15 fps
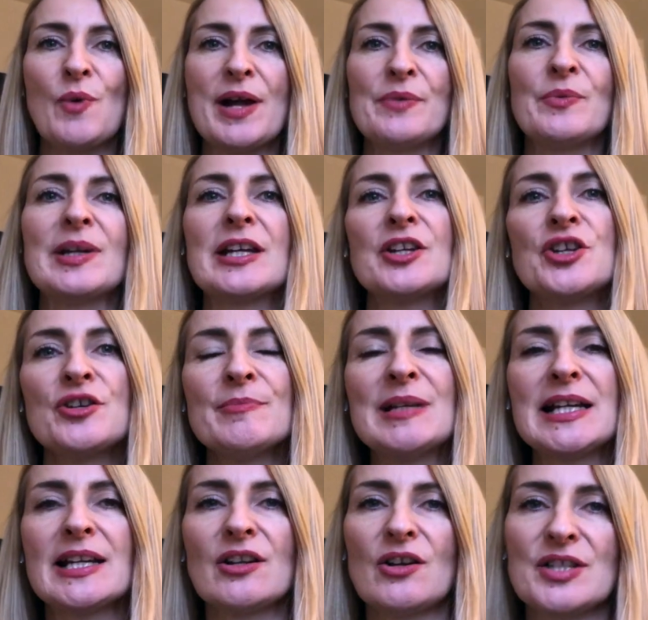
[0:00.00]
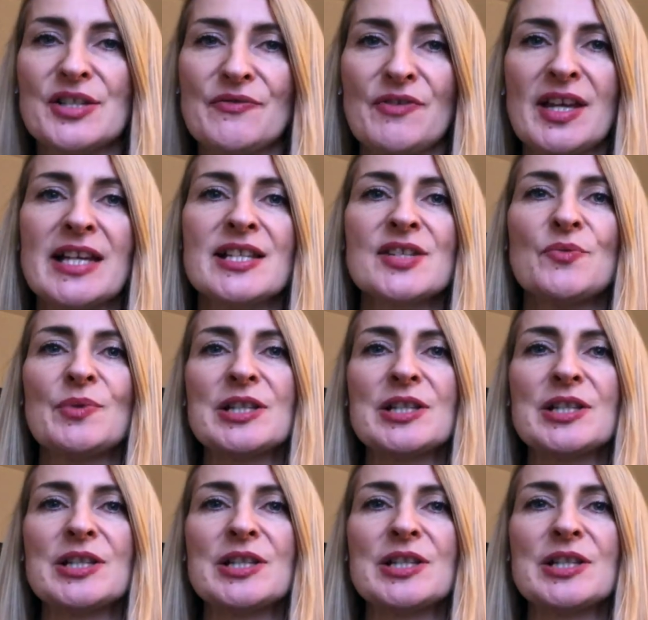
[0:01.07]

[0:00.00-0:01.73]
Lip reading: when we accumulate lots of things,